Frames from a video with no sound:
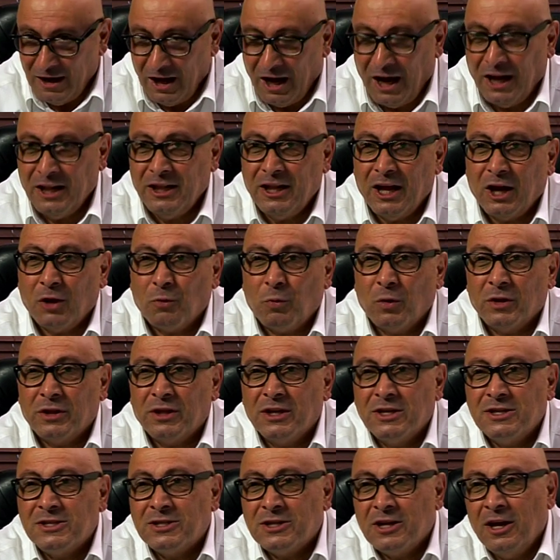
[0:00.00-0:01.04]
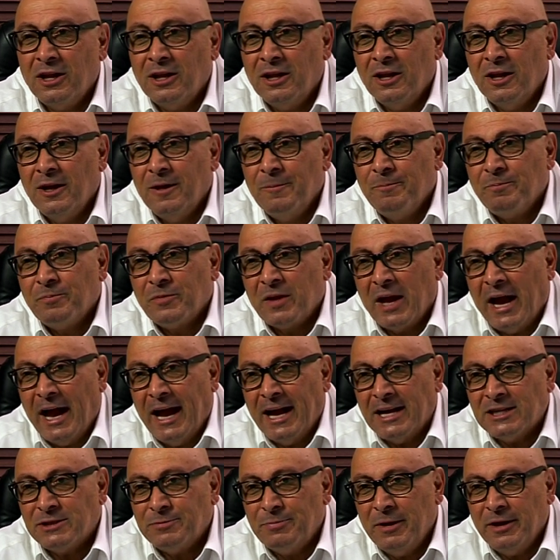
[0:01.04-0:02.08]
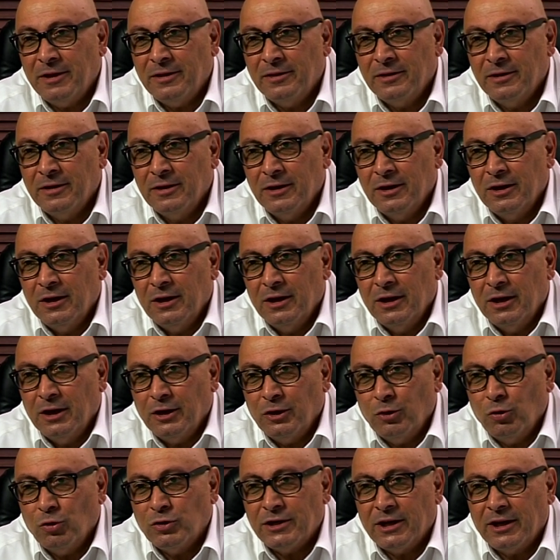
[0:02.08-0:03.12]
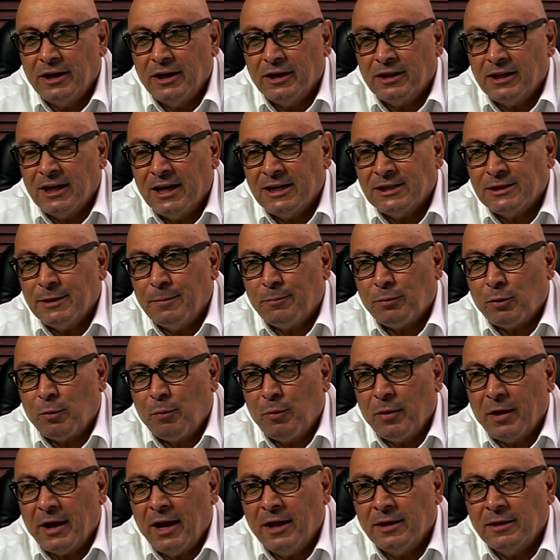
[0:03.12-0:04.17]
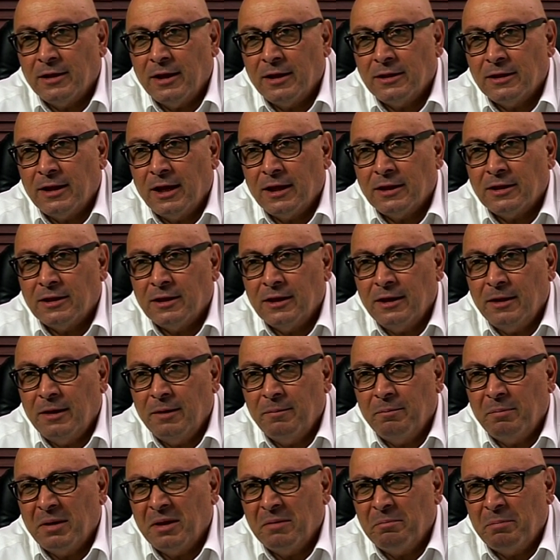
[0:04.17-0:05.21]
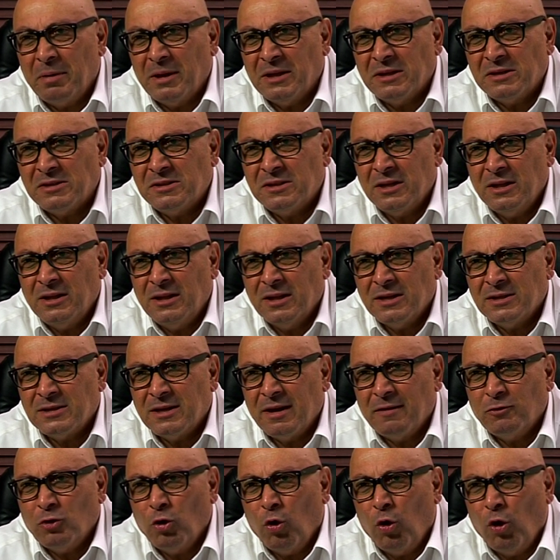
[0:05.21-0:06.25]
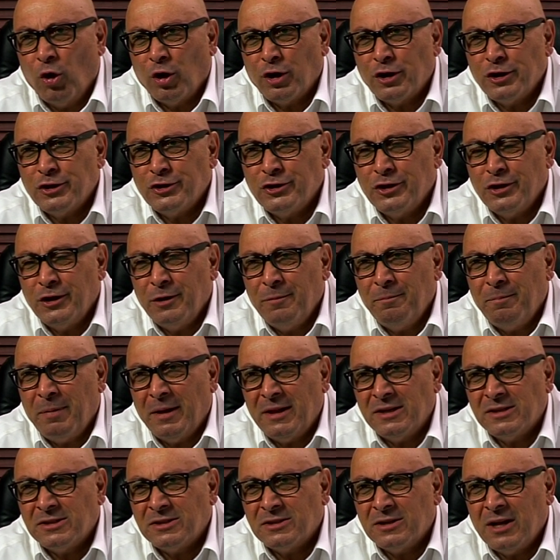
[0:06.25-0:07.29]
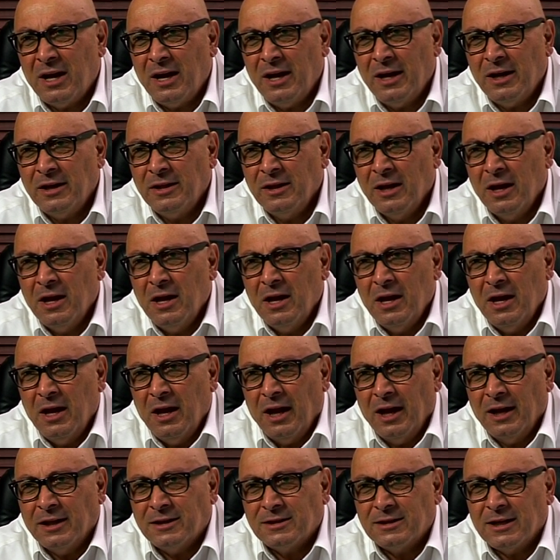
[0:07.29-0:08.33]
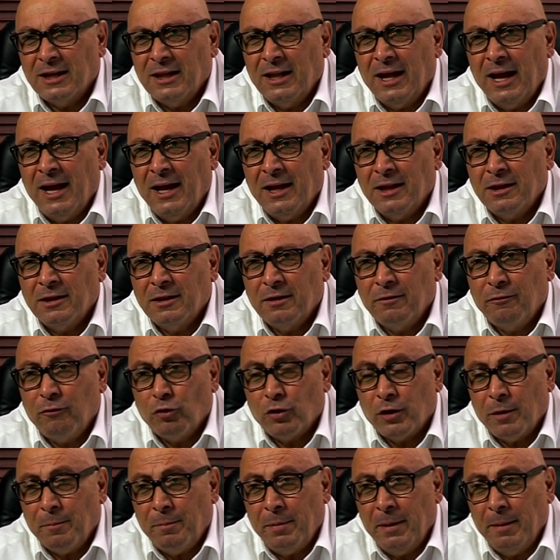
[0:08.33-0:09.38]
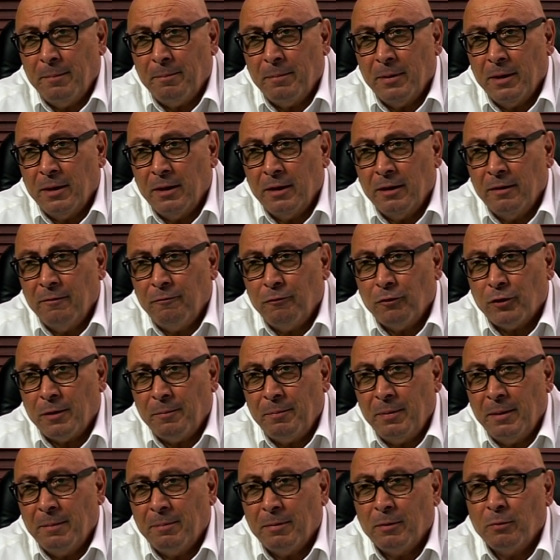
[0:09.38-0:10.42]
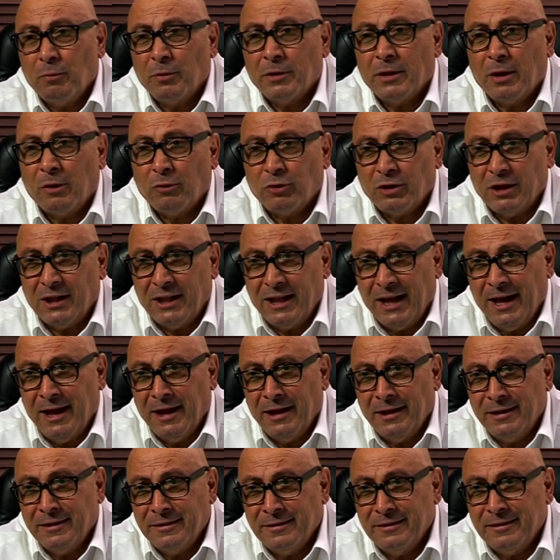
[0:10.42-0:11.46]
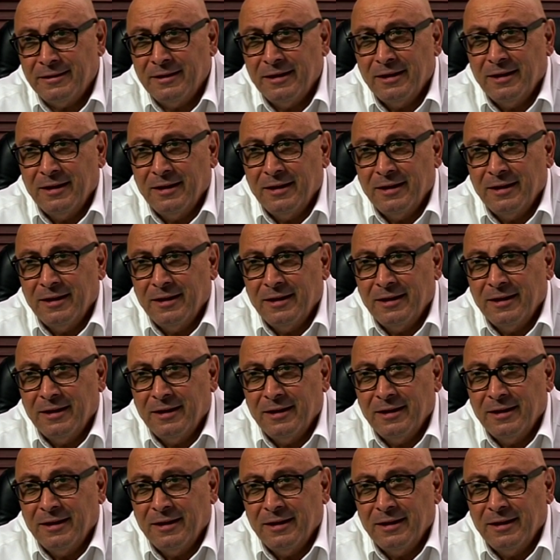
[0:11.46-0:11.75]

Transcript: Unlike what Israel has been, using it as a propaganda that the Palestinians have no origin in Palestine, it's a land for a people without a land,